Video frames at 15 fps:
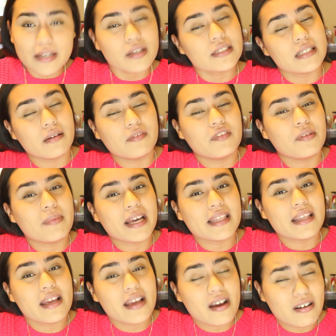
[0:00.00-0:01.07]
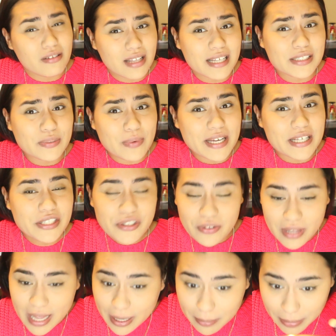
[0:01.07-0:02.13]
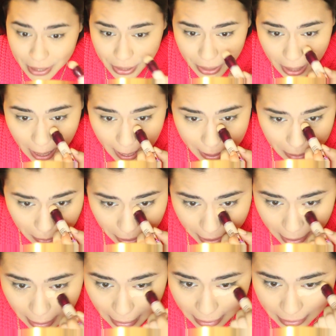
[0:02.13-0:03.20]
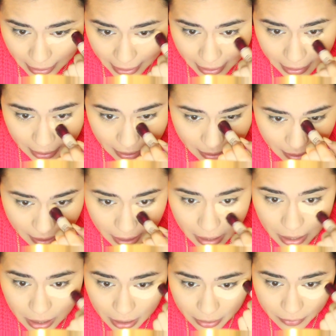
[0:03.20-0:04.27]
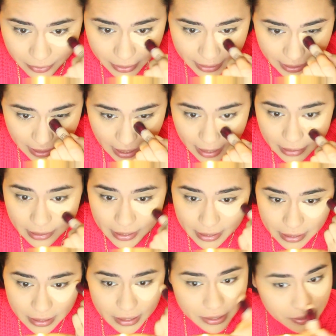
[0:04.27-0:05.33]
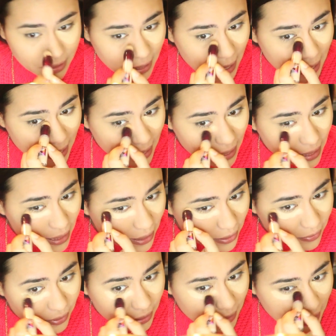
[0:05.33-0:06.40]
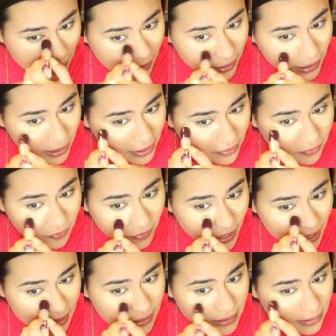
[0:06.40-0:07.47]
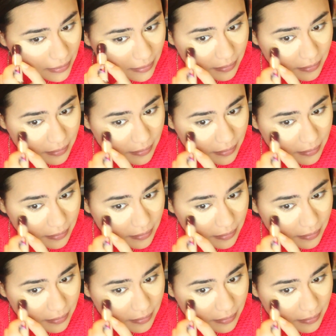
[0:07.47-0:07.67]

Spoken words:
Some of you might think, oh, that's way too light, but I don't care. I like a really highlighted under eye and a really highlighted face.